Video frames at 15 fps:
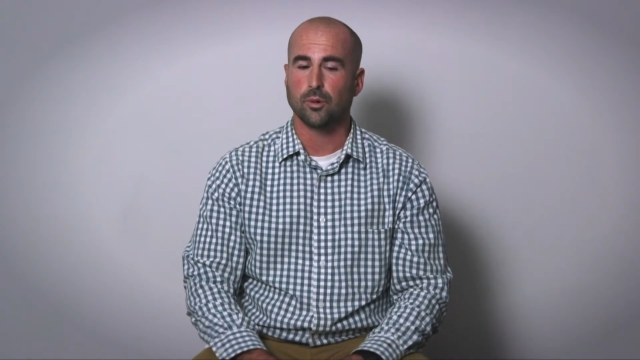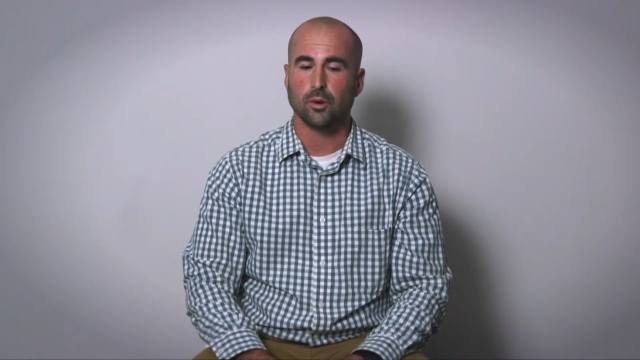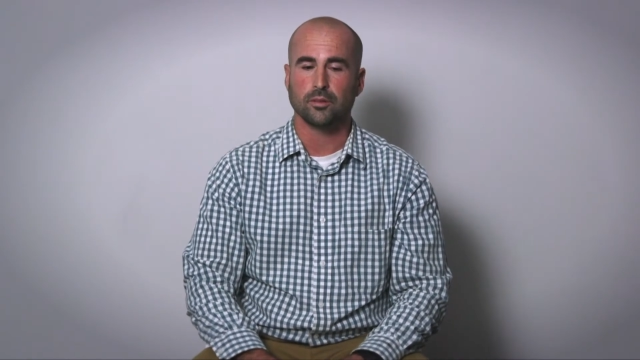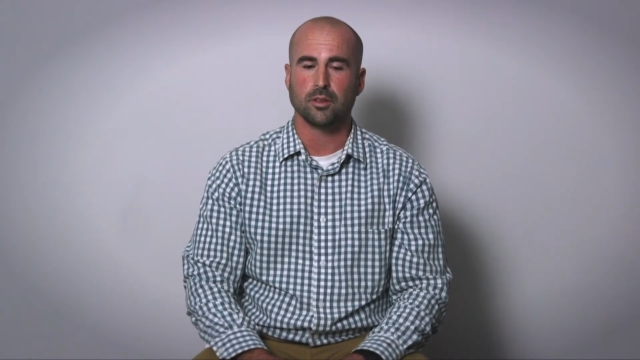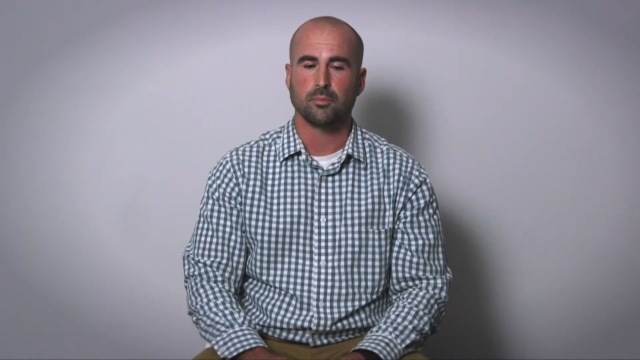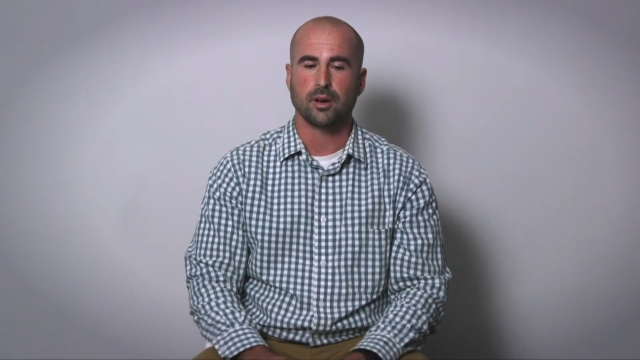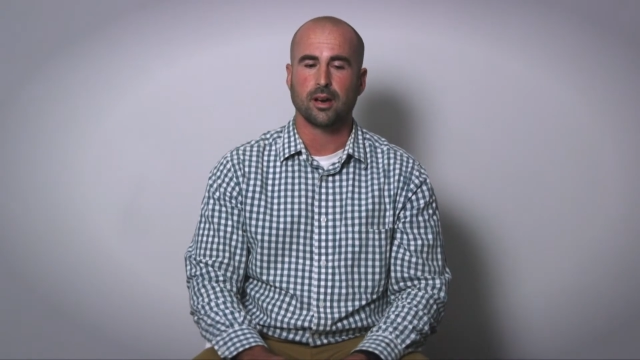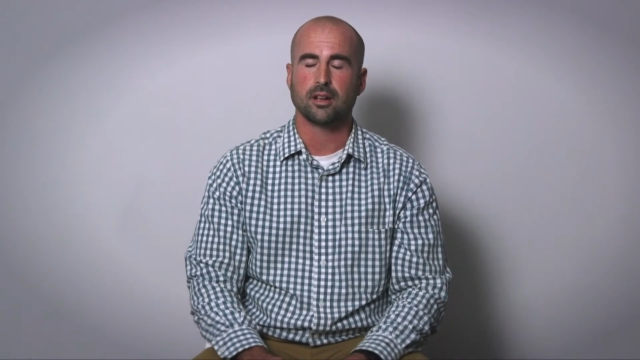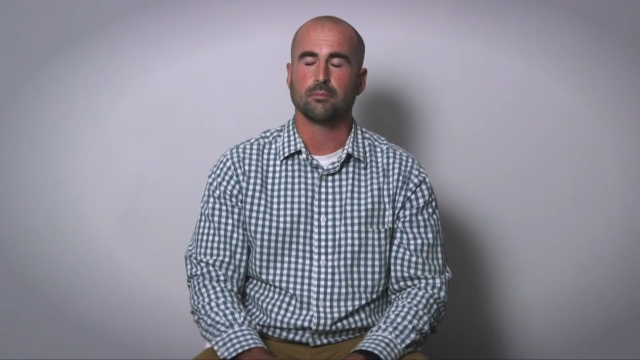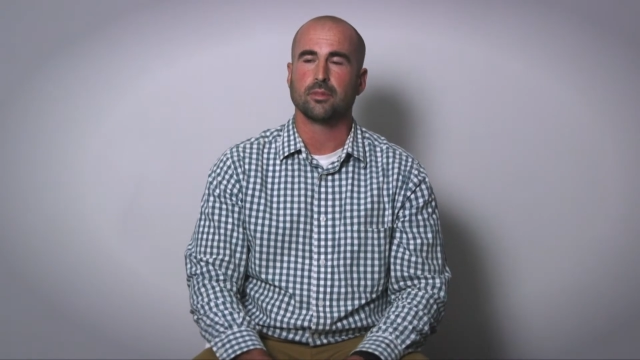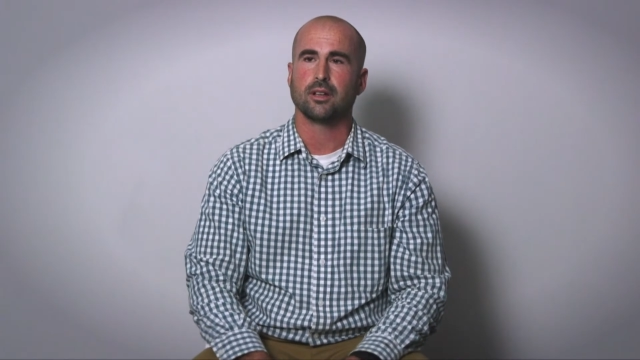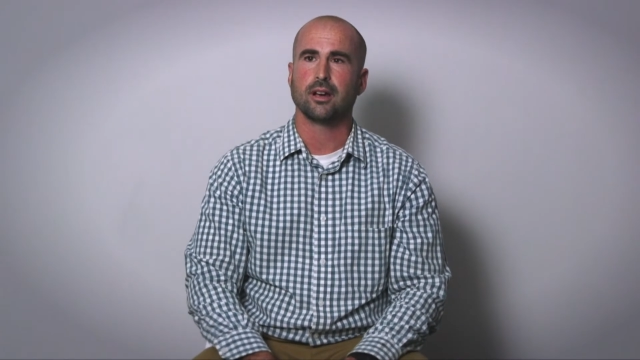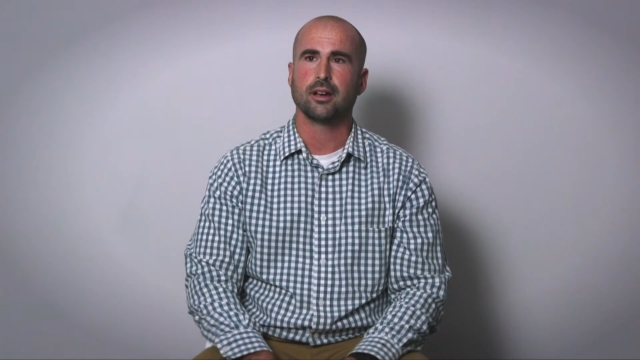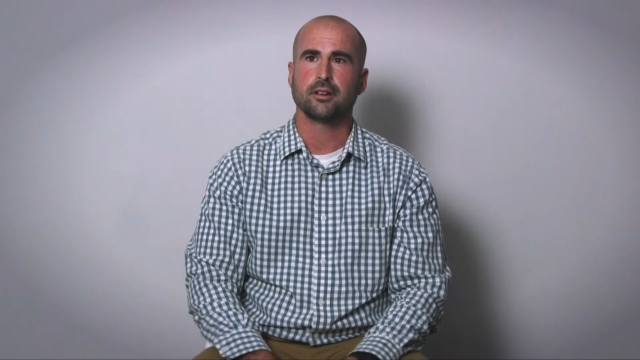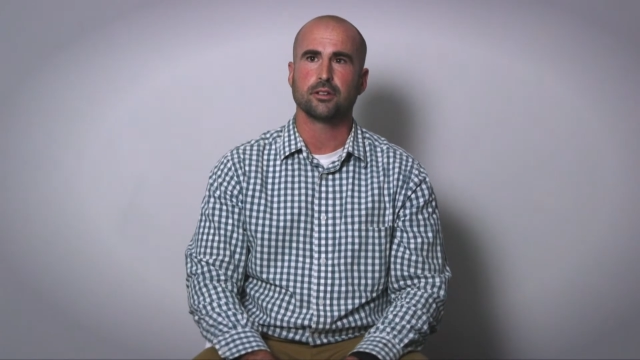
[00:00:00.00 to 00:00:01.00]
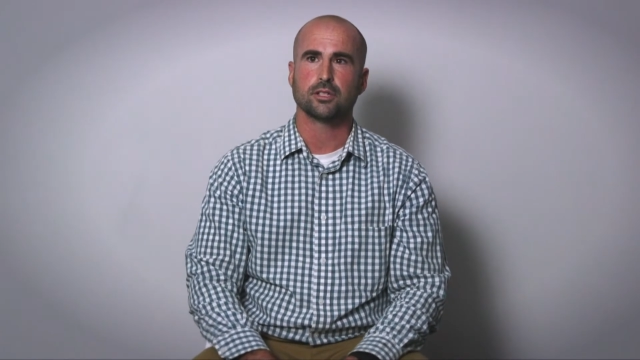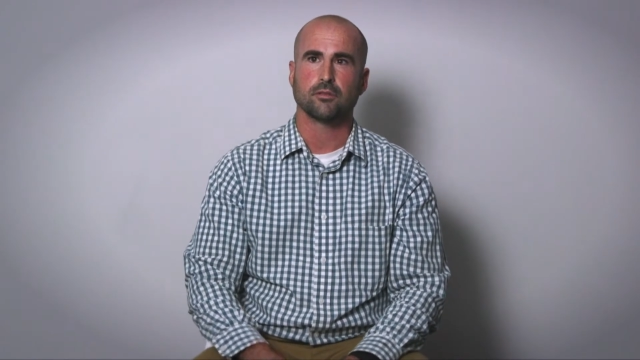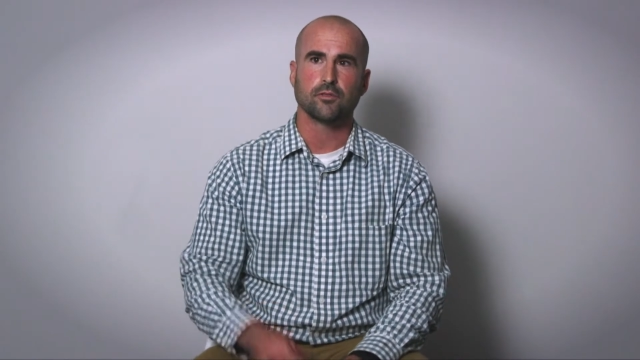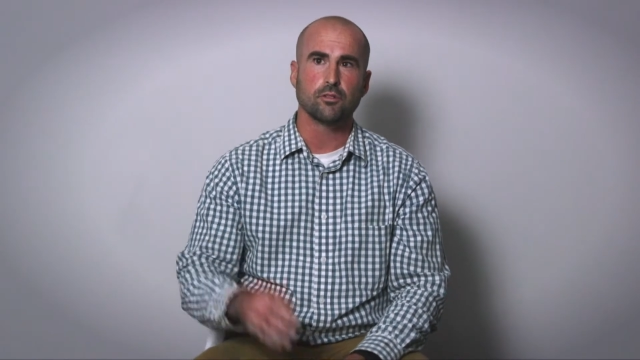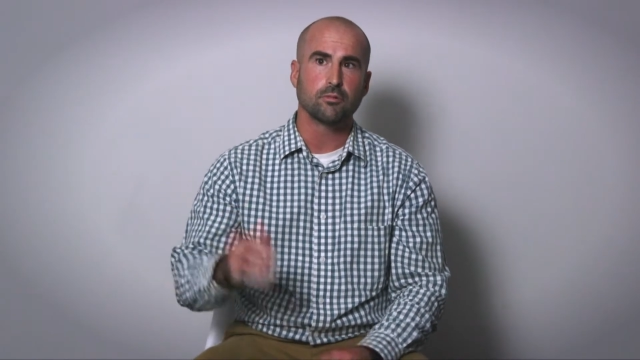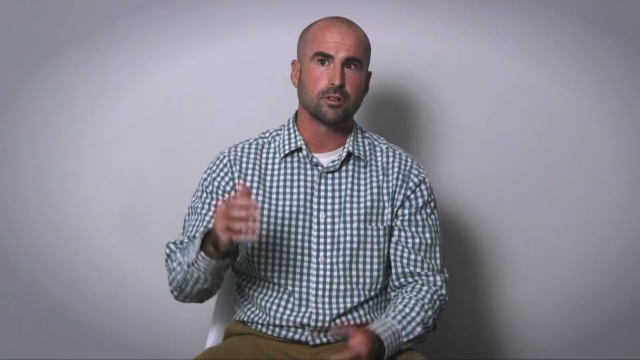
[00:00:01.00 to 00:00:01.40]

but the bottom line is if you